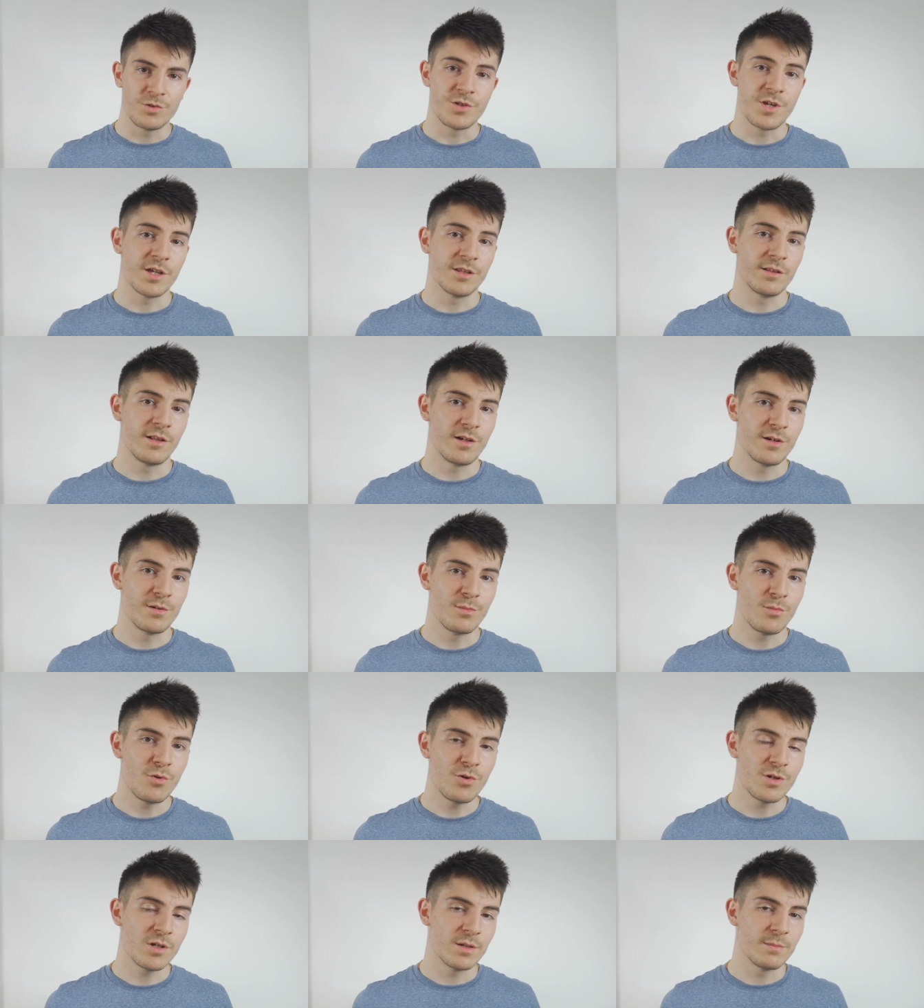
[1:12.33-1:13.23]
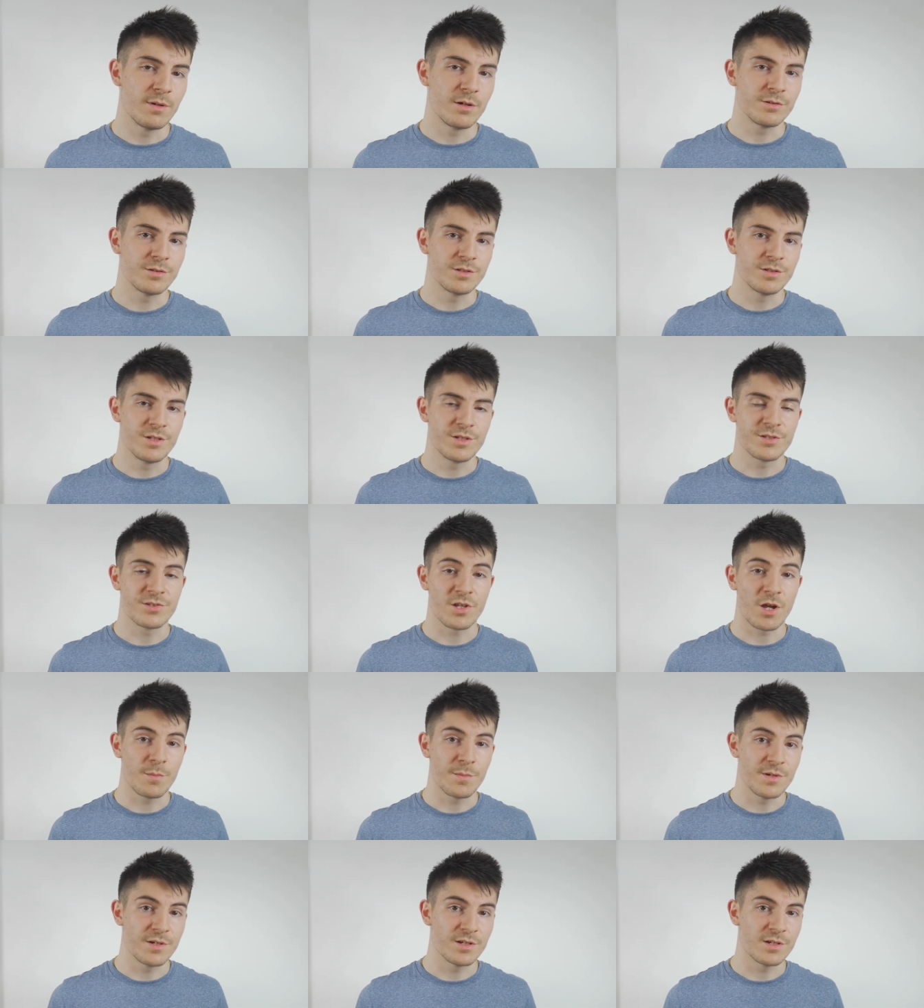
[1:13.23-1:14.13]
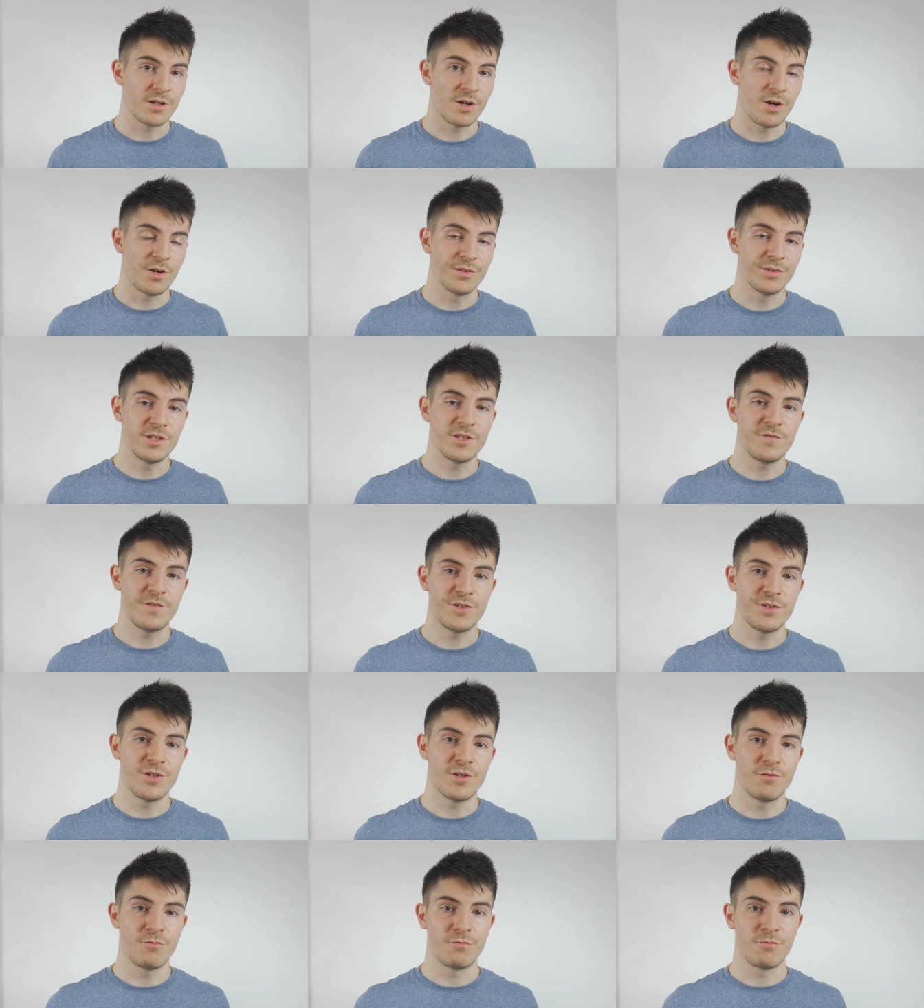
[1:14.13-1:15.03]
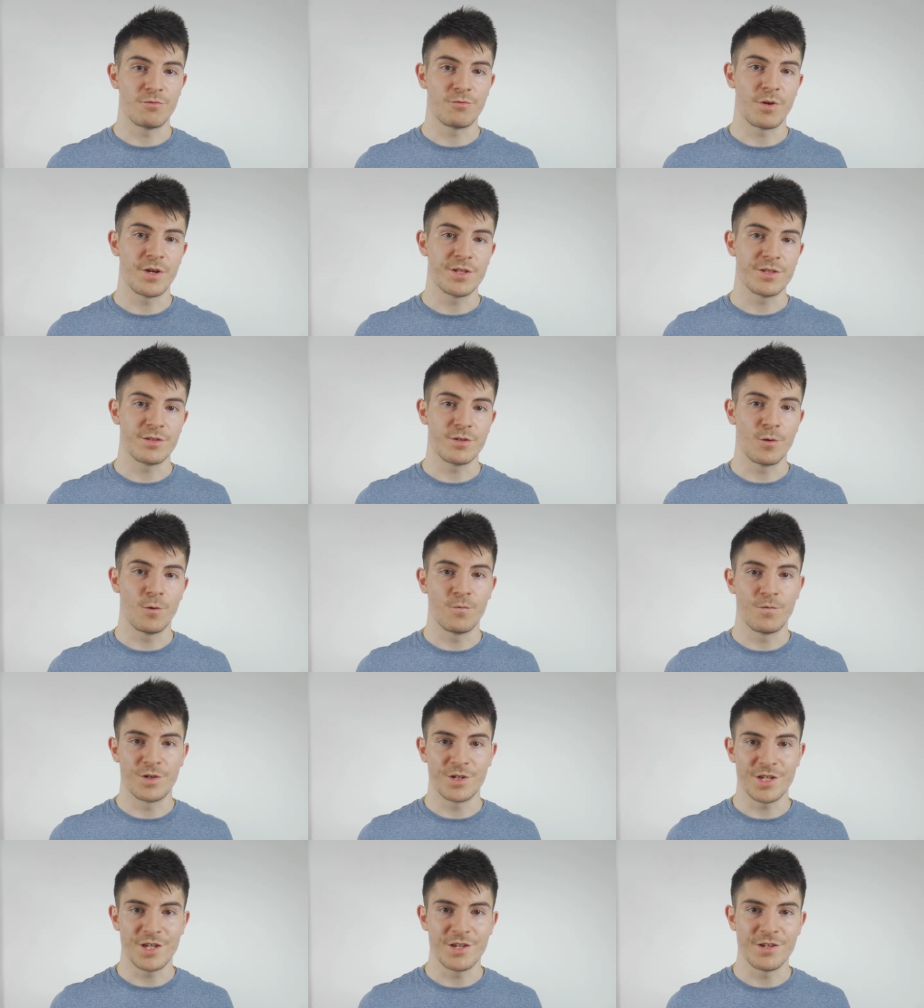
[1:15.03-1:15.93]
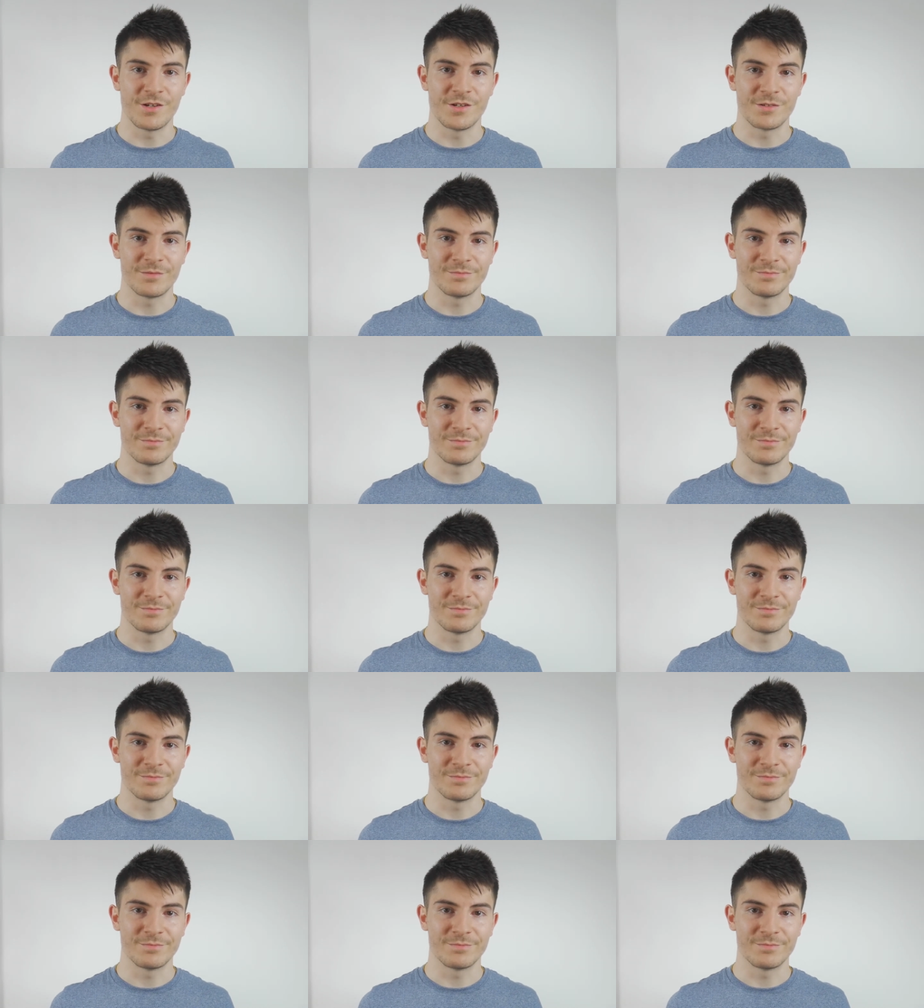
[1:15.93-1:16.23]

You can learn more about this topic on this video right over here.